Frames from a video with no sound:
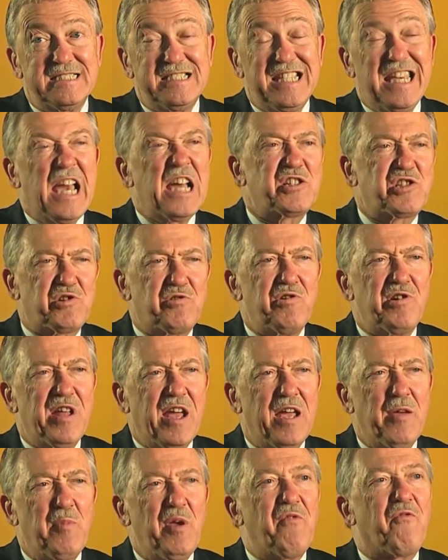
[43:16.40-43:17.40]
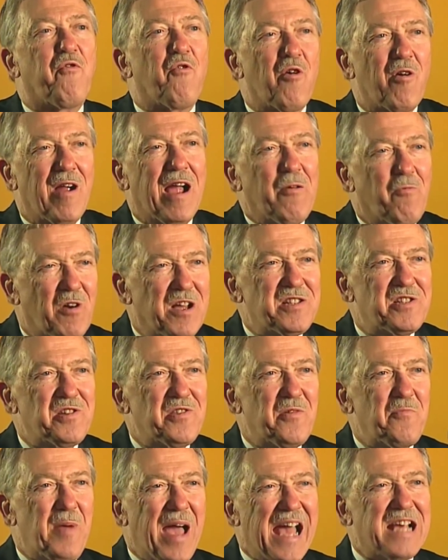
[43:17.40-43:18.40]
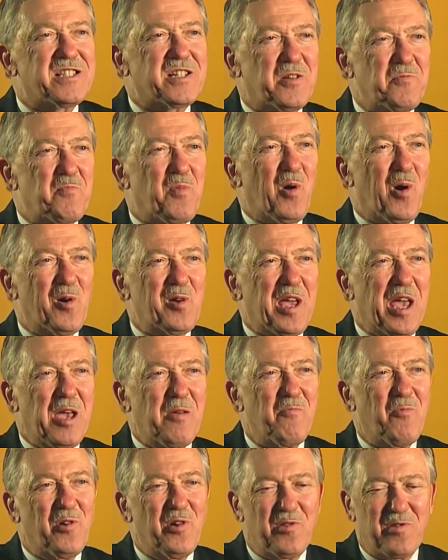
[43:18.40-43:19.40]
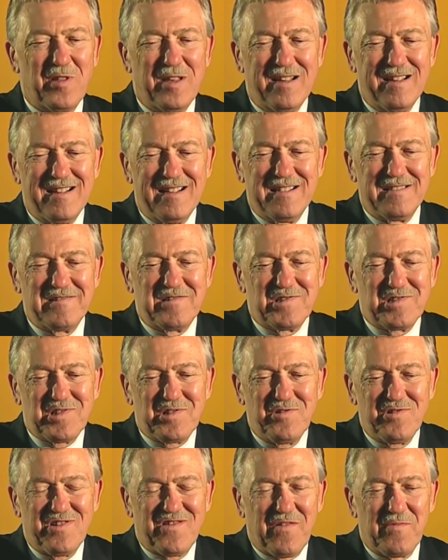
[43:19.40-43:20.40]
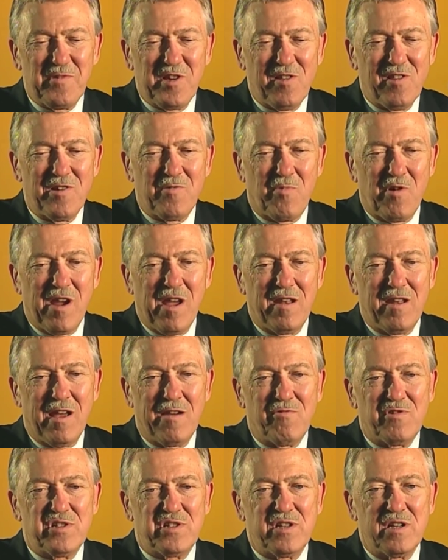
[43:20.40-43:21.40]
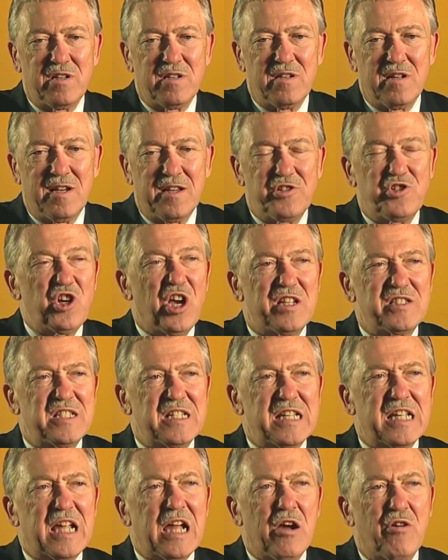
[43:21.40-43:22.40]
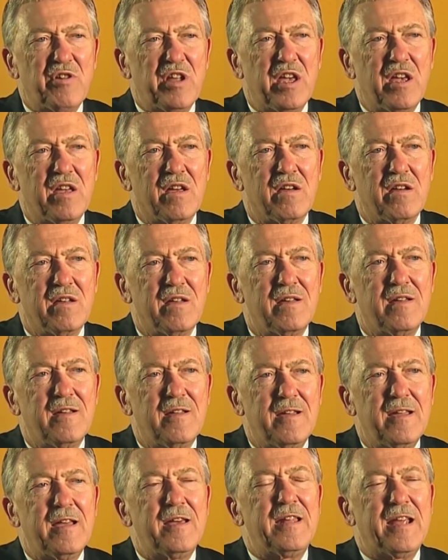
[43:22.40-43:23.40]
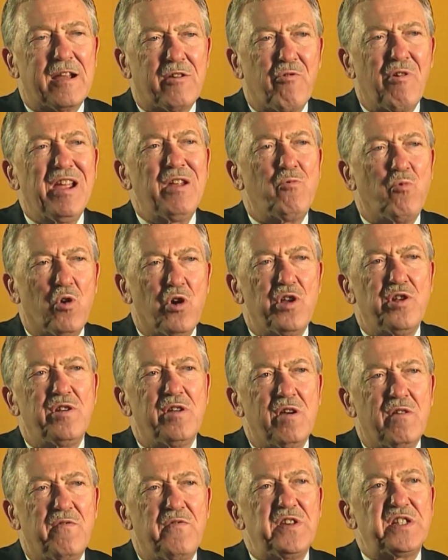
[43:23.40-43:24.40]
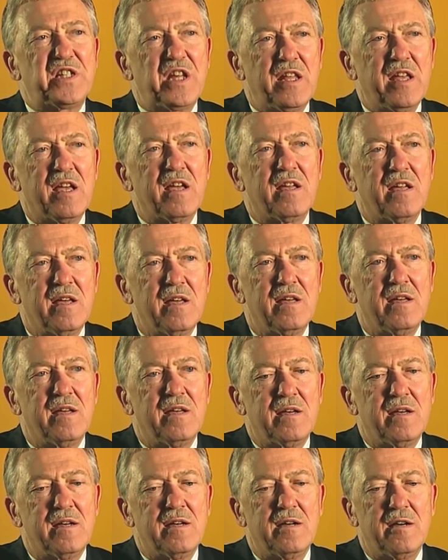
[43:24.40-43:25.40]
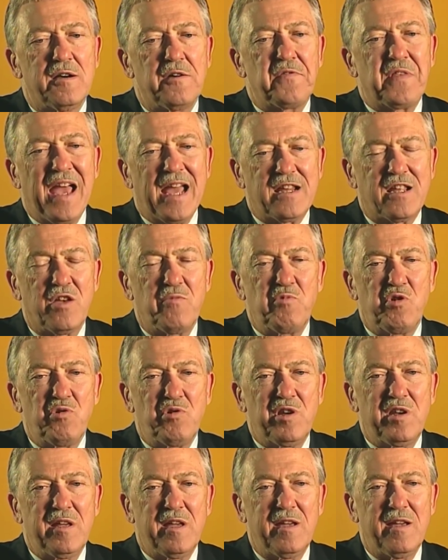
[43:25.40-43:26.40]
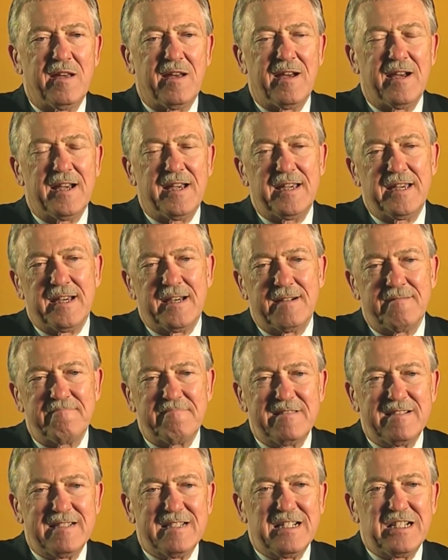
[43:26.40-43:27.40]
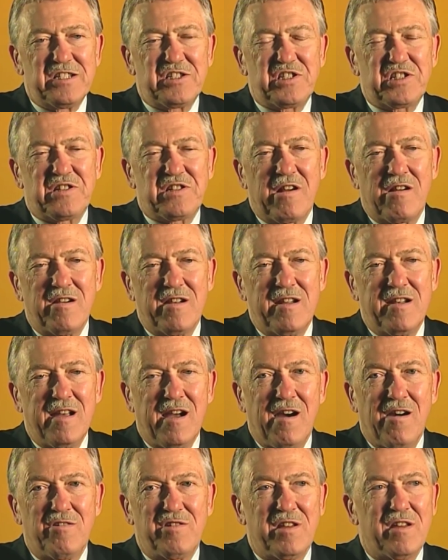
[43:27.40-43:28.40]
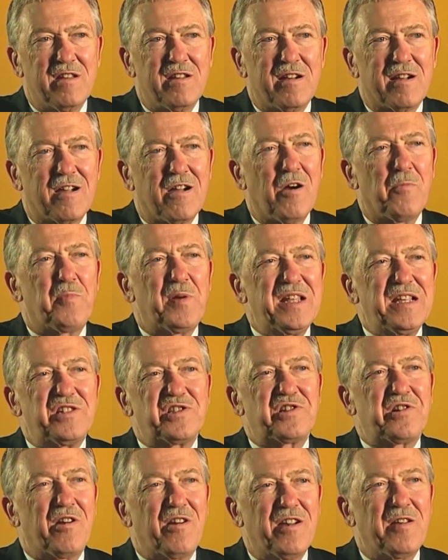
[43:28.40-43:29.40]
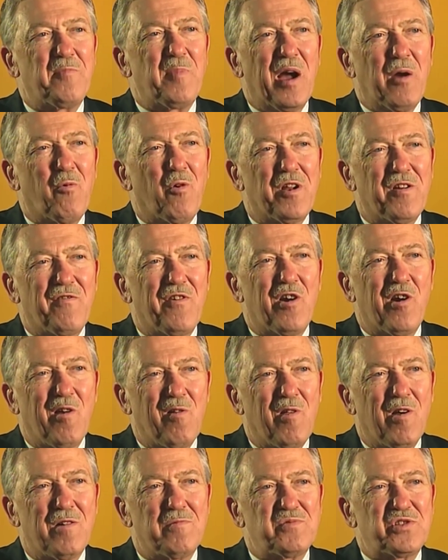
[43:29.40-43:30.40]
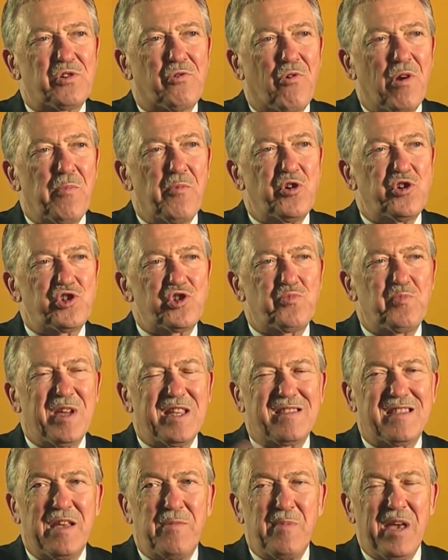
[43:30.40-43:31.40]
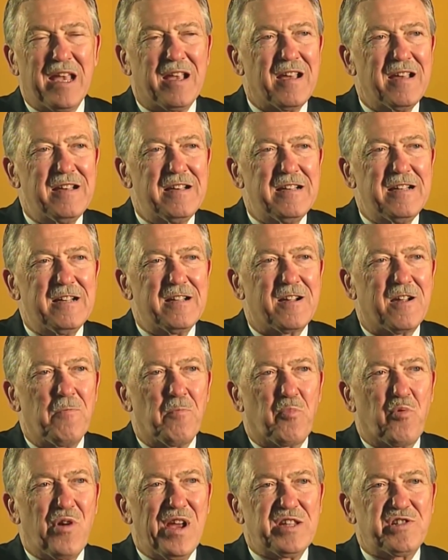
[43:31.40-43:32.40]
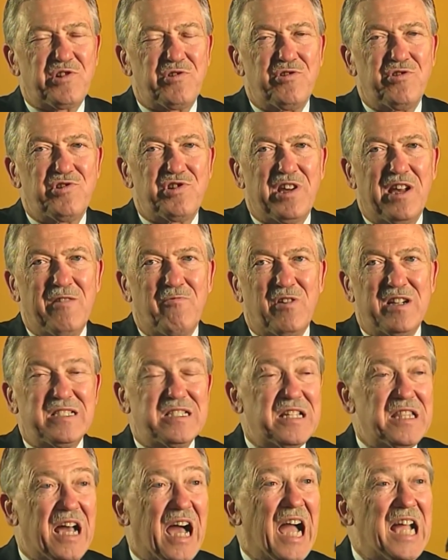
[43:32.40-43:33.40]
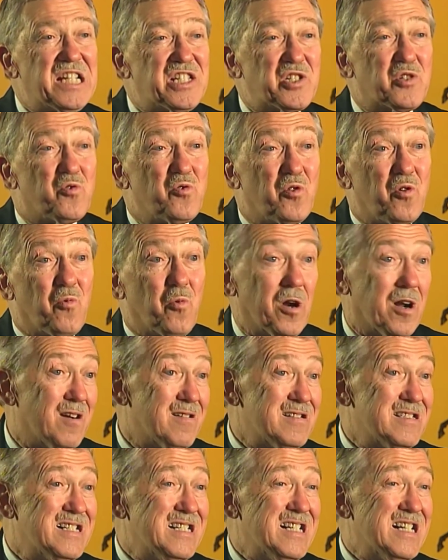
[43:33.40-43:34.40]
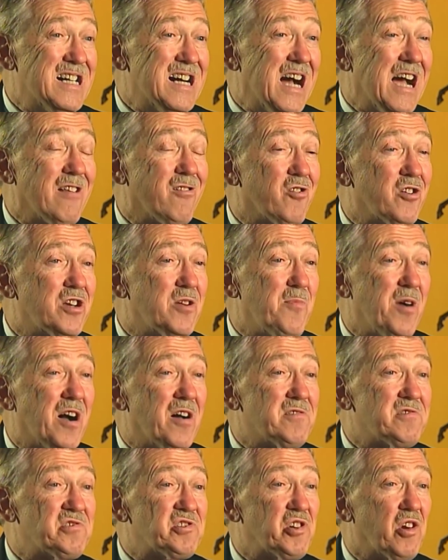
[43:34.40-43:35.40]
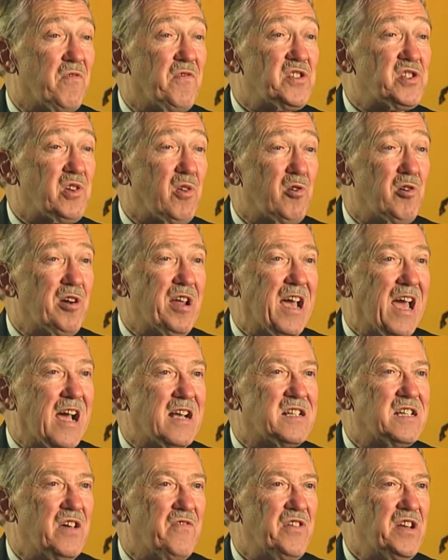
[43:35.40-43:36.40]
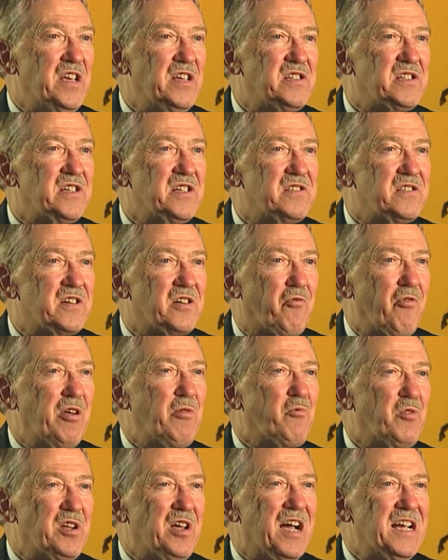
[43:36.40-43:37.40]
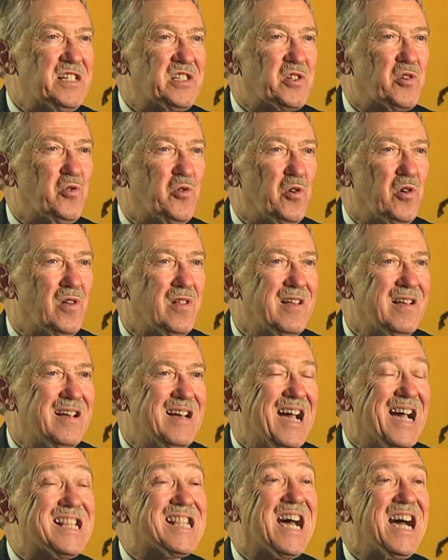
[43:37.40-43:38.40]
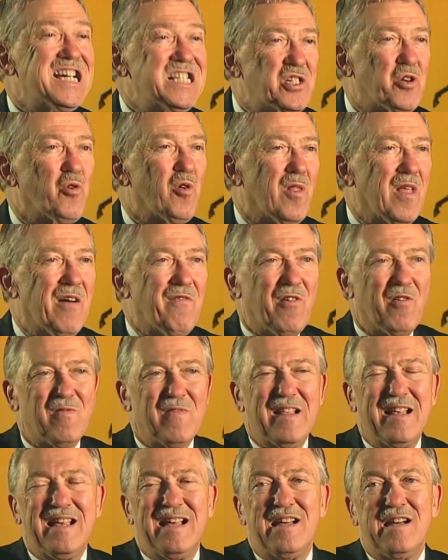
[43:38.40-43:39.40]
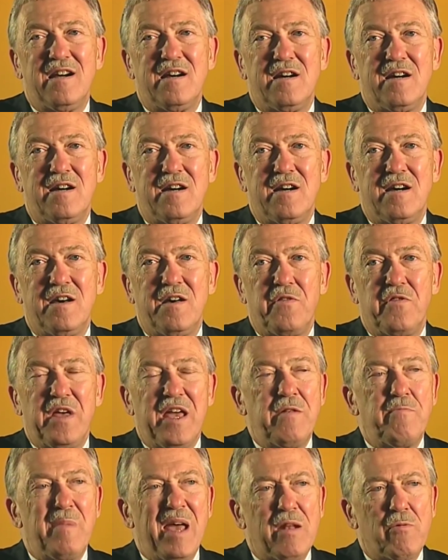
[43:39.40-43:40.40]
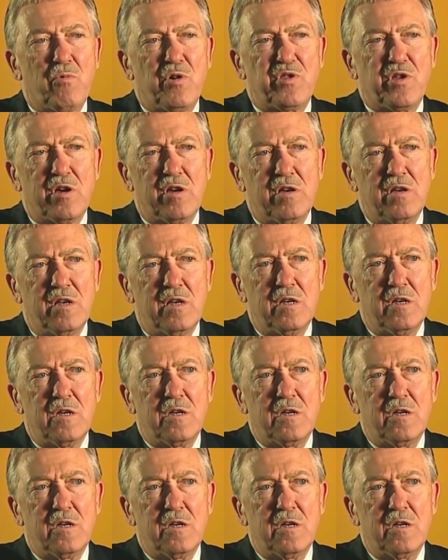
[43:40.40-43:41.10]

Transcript: yesterday, before I went to the basketball game with the students from Hillenbrand, I was in uh, Johnson County uh, and at Greenwood uh, visiting that community. I started out at a company started by one of our alums, Grimmer Schmidt. They make compressors. I went to the high school where I learned about service learning activities in the Greenwood High School at the high school level. Uh, then met with a